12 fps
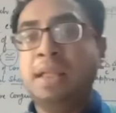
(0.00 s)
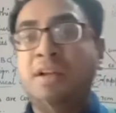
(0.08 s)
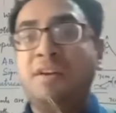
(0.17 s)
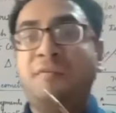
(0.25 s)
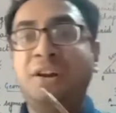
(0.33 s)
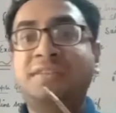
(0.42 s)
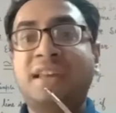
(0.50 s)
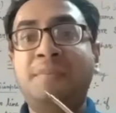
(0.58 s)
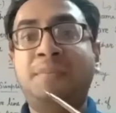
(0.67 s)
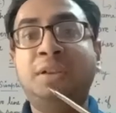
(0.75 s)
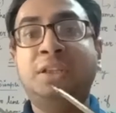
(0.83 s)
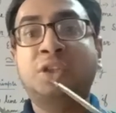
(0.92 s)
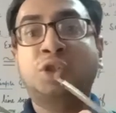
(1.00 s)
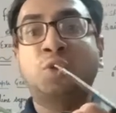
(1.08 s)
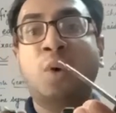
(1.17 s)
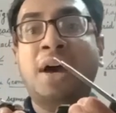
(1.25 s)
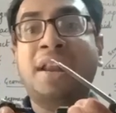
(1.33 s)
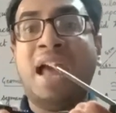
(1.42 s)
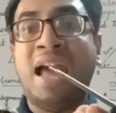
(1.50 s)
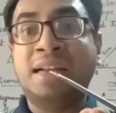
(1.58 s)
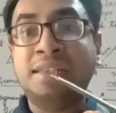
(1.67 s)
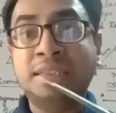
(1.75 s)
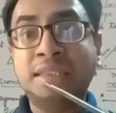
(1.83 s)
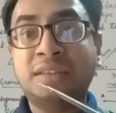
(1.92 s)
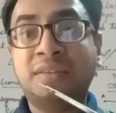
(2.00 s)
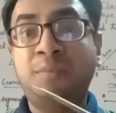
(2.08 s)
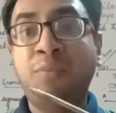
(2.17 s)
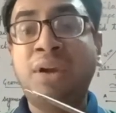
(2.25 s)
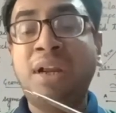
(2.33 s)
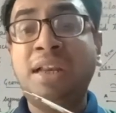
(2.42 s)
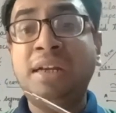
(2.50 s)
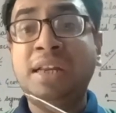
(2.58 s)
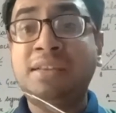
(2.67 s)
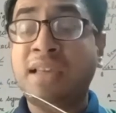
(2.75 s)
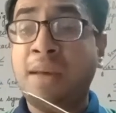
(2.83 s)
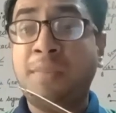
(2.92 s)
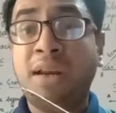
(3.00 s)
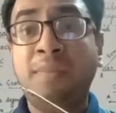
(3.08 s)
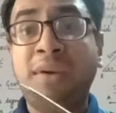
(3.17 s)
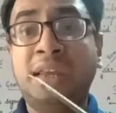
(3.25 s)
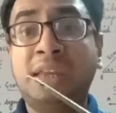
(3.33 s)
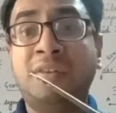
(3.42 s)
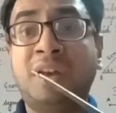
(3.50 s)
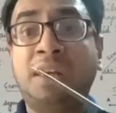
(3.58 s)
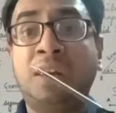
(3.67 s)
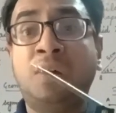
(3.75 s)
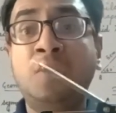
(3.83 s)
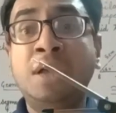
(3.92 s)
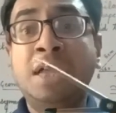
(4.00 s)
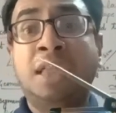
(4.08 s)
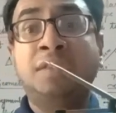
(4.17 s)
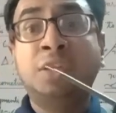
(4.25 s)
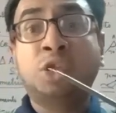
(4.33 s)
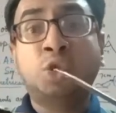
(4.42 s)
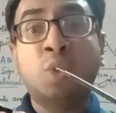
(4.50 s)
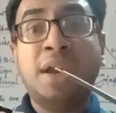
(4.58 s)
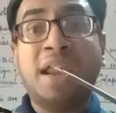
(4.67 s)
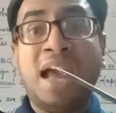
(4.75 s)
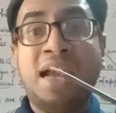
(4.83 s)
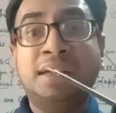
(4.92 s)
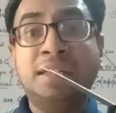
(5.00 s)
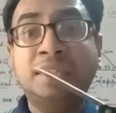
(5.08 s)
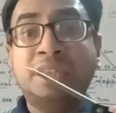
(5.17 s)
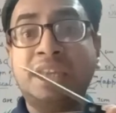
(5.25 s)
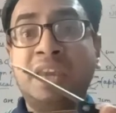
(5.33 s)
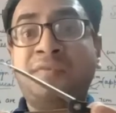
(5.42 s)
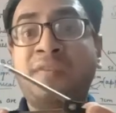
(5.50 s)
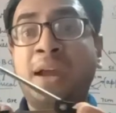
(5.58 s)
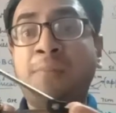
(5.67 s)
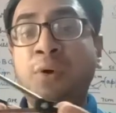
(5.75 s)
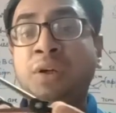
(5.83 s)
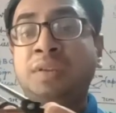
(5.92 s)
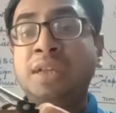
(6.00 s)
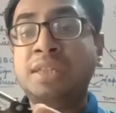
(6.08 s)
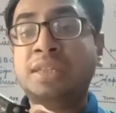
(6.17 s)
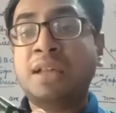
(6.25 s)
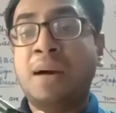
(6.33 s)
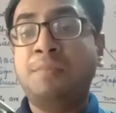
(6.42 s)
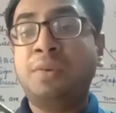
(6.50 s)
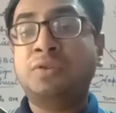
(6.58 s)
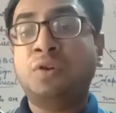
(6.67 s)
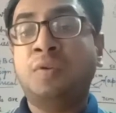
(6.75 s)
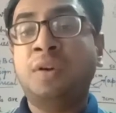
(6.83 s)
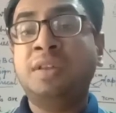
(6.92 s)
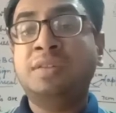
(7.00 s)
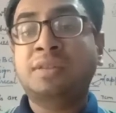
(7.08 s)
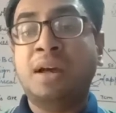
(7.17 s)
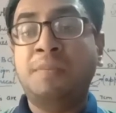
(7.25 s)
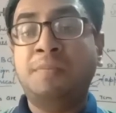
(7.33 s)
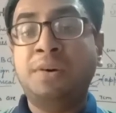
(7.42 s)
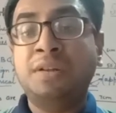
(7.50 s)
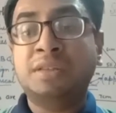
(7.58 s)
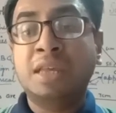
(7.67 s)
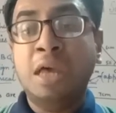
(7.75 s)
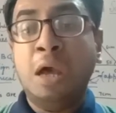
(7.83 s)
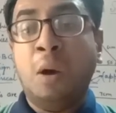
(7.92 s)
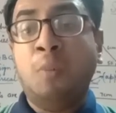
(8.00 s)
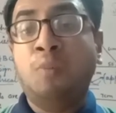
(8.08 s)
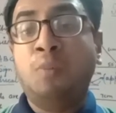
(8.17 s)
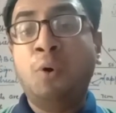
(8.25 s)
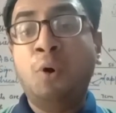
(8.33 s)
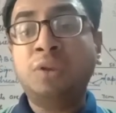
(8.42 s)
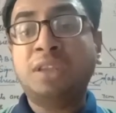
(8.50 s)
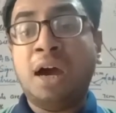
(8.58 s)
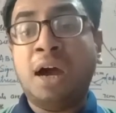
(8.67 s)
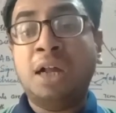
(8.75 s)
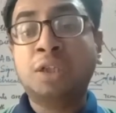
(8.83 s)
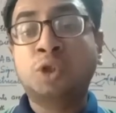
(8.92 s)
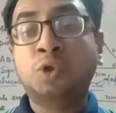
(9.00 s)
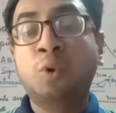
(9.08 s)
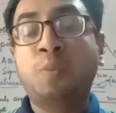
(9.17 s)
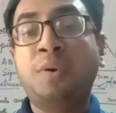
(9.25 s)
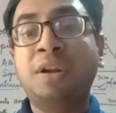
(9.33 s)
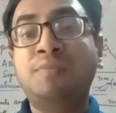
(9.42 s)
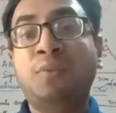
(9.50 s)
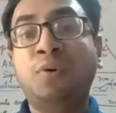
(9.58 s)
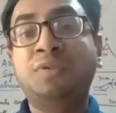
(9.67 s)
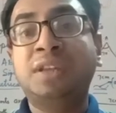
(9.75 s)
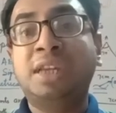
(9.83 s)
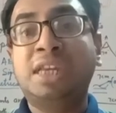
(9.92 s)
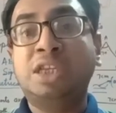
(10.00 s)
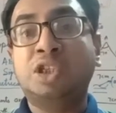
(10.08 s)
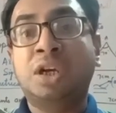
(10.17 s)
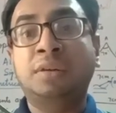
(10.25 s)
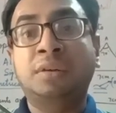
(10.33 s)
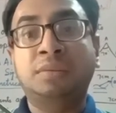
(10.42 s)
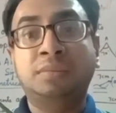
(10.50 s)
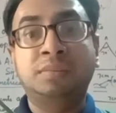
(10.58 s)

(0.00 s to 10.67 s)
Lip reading: For example, these two are angles. Brilliant example I'm taking right now. These two are angles. If I put this compass over this compass, both are superimposing each other.